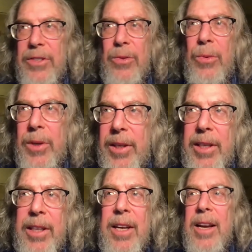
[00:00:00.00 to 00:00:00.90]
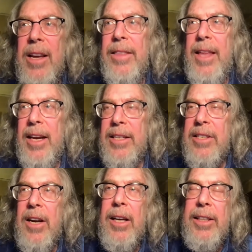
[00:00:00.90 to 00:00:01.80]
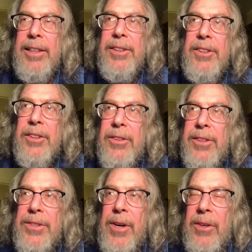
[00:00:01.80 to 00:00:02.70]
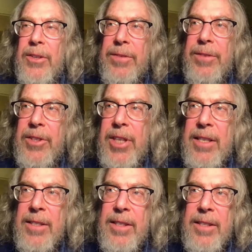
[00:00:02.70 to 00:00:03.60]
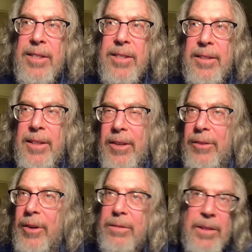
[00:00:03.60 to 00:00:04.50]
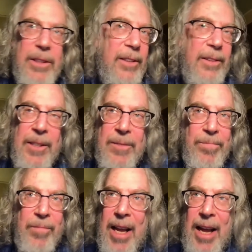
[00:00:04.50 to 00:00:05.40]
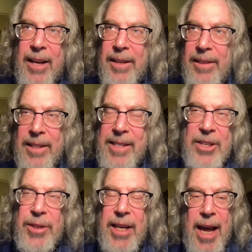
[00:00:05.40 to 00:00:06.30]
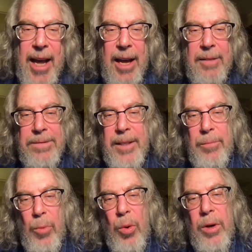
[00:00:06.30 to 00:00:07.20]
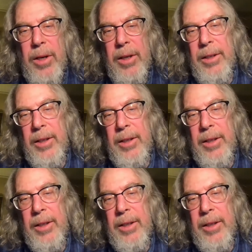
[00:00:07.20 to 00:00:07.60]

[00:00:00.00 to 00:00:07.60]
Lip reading: work that has gone into the struggles for justice, over a century and a half and more.